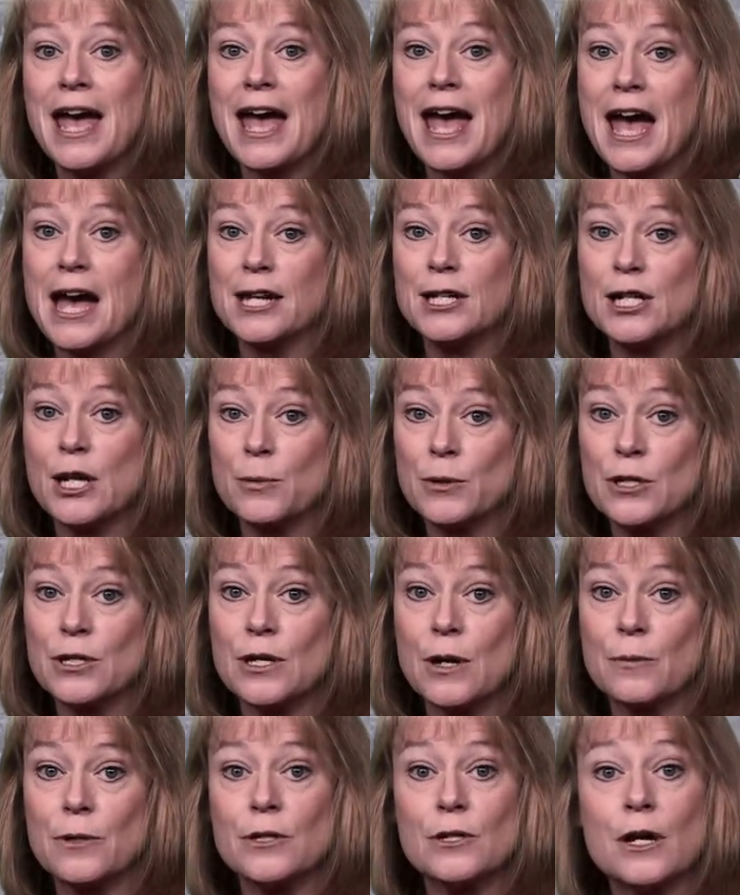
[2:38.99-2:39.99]
at
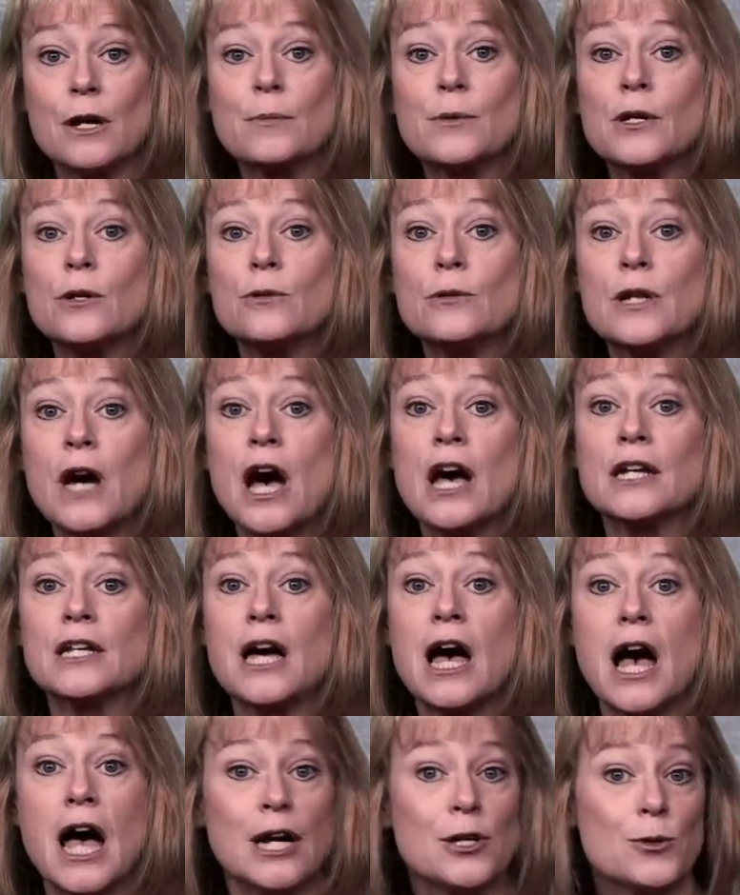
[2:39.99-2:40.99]

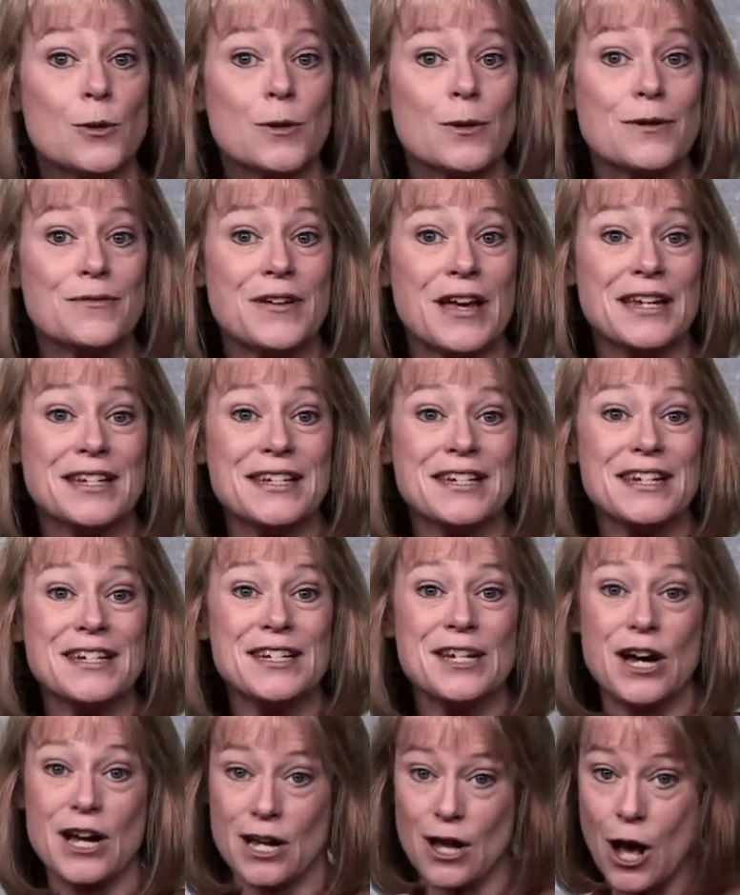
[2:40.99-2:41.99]

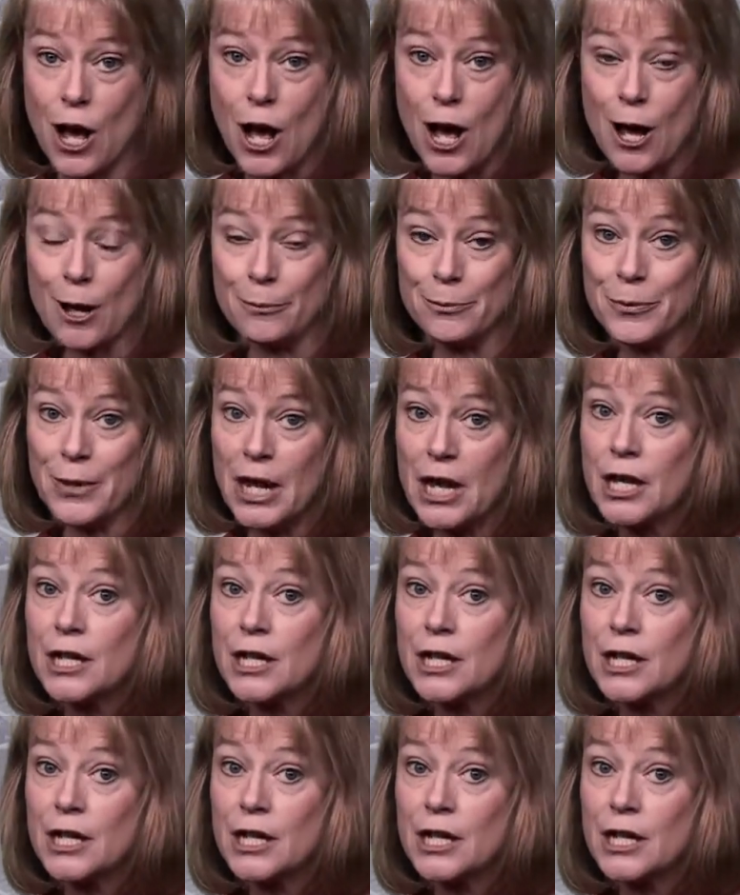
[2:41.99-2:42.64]
www.hydroevent.com